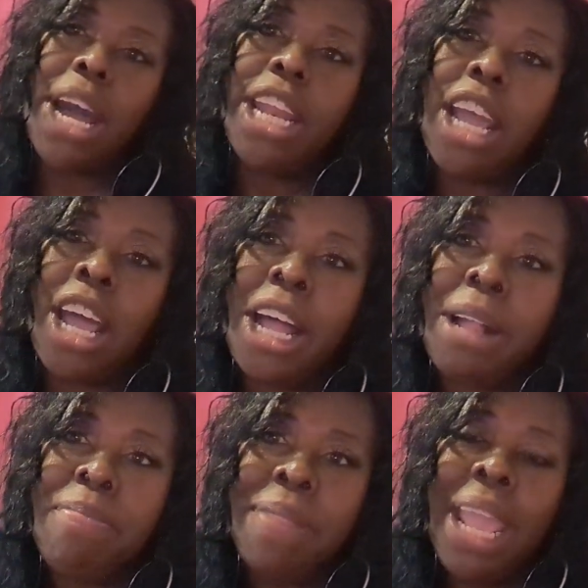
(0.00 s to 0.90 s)
But,
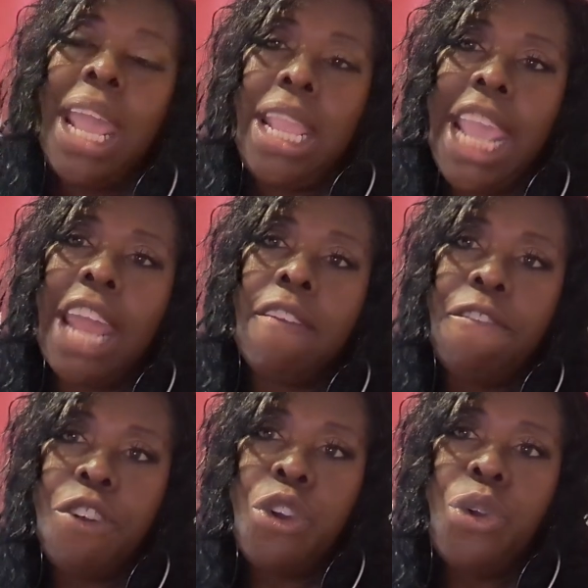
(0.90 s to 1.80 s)

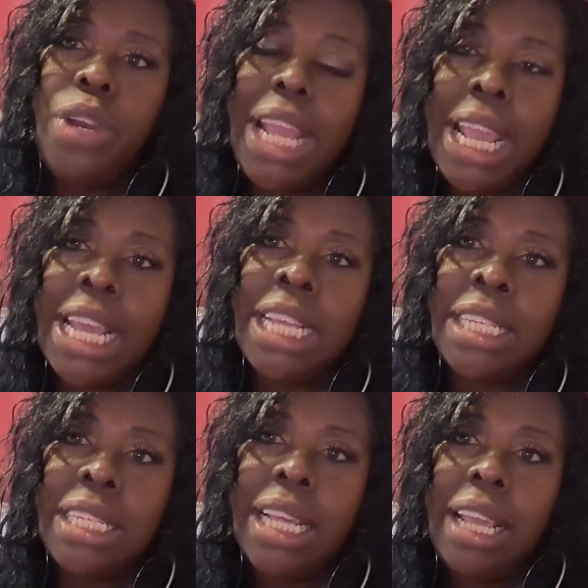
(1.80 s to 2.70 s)
yeah, the food
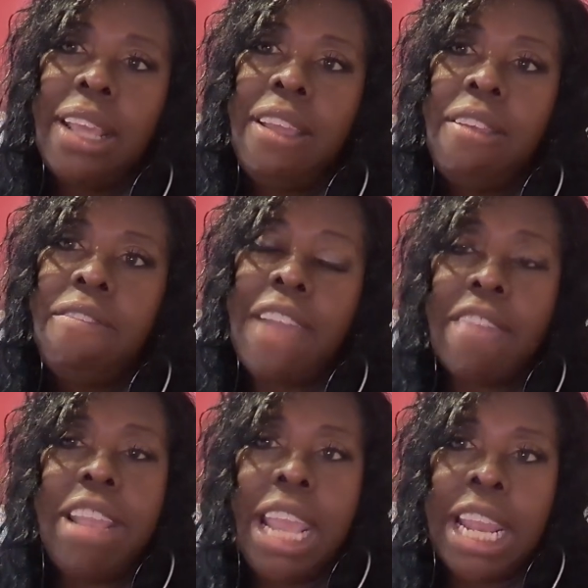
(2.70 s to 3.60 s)
is
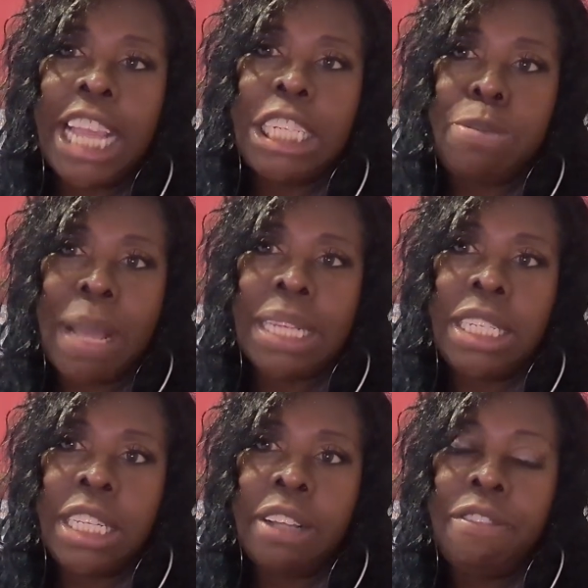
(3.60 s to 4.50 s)
very
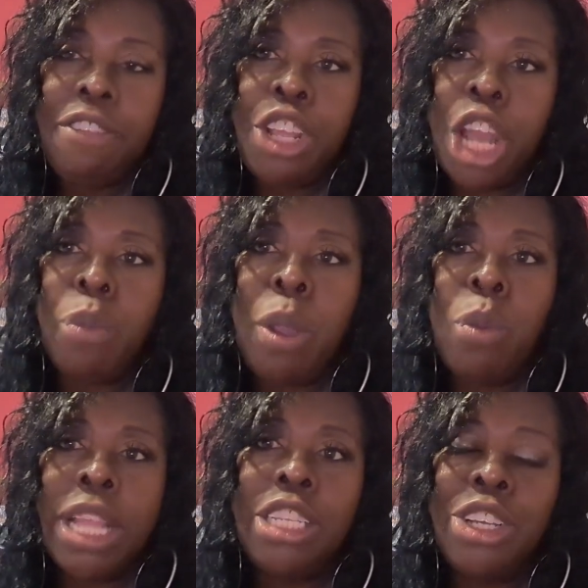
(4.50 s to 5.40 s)
inexpensive.
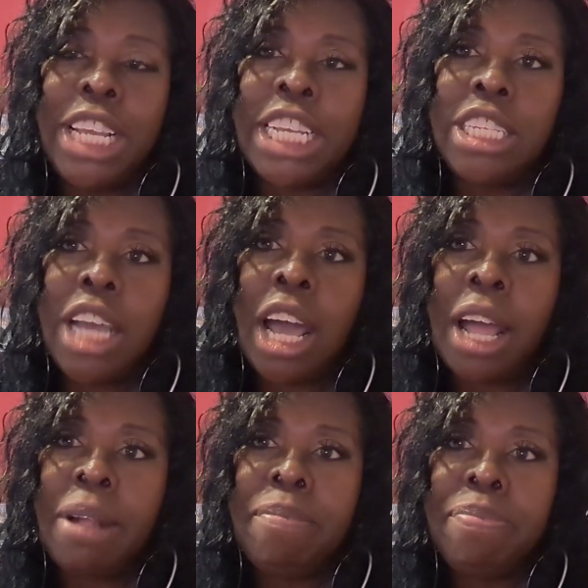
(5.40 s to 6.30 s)
We went to
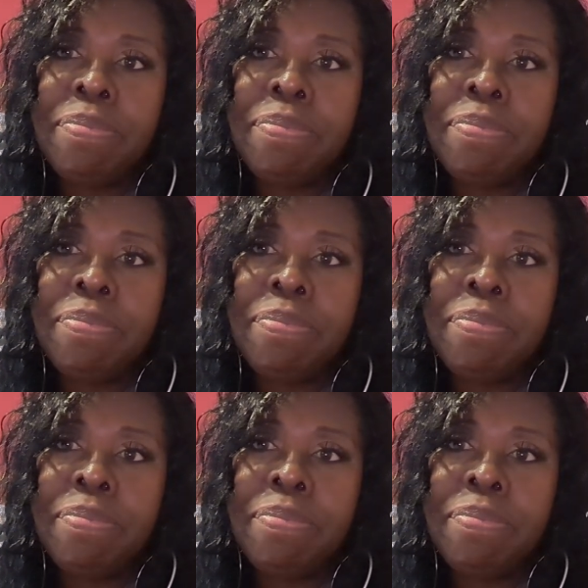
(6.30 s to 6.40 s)
this